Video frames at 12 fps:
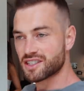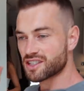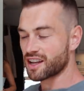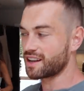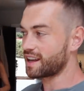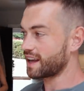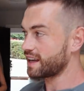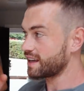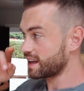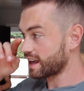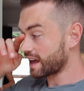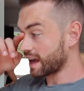Sunday
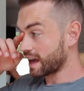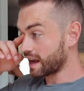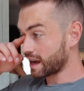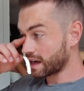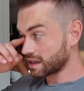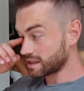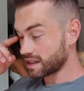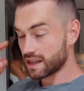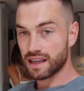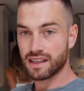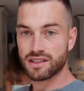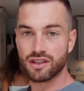and it
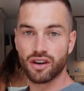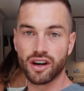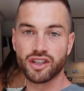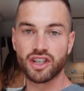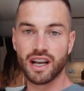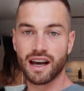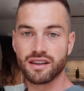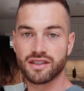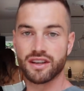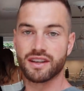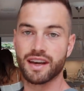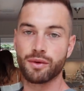is not a chill out
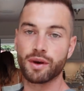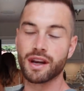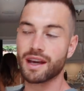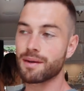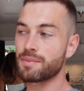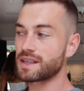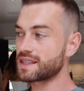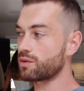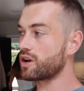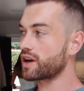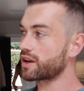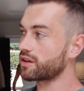Sunday. We're going to get busy
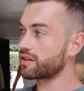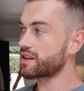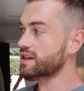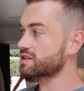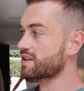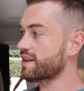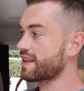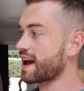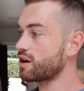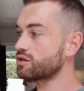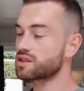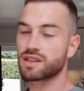working on things around the
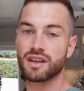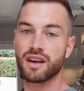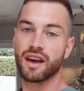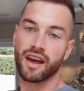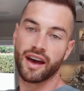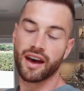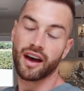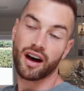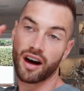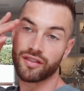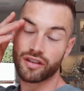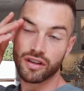house.
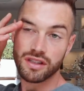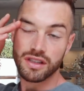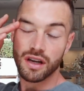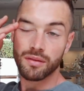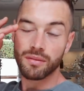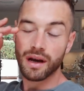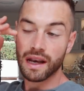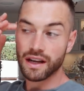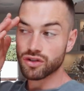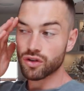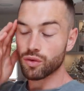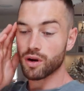I've got some
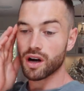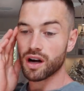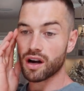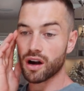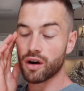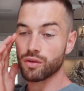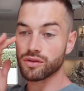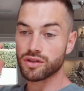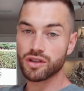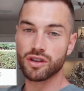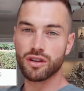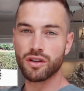electrical work I want to
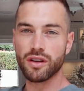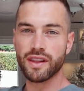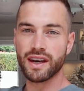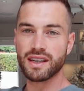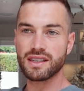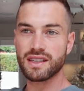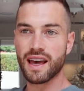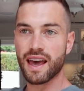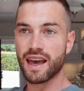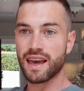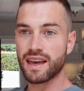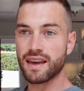do. There's
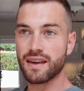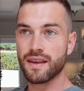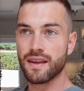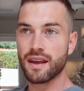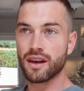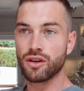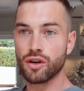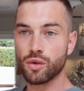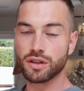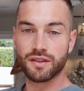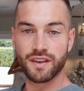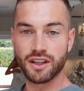a new
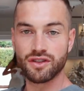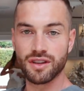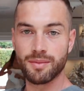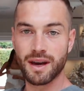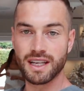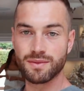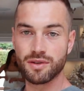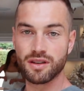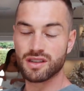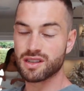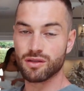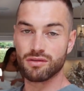water feature in the basement
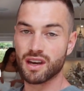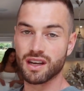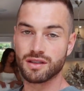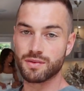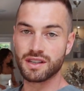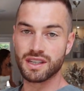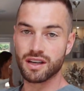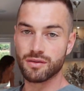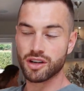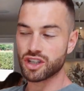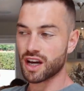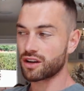that's still yet to be seen on
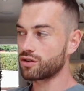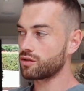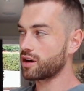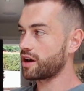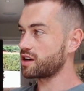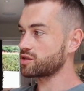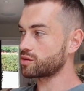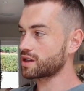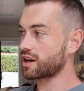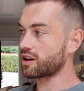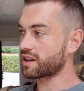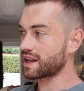my channel. So we'll take
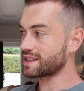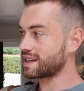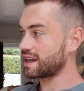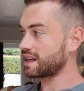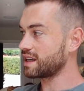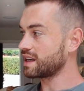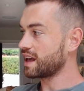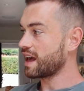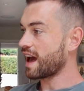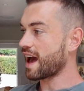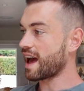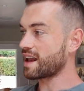a look at that today.
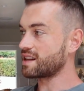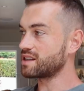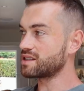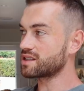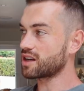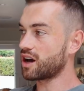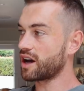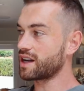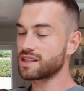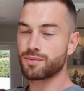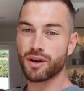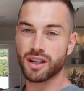And I
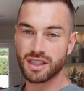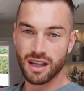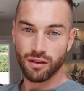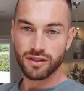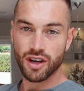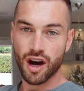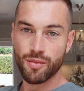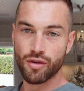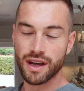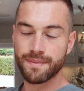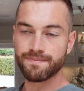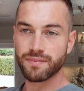need to put a self timer on
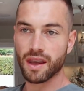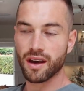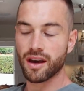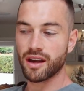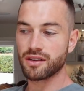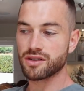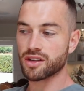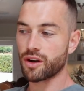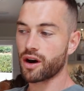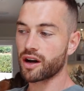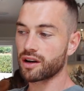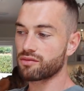it. And so
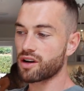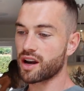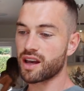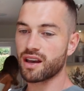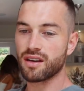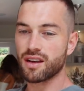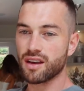I'm going to run it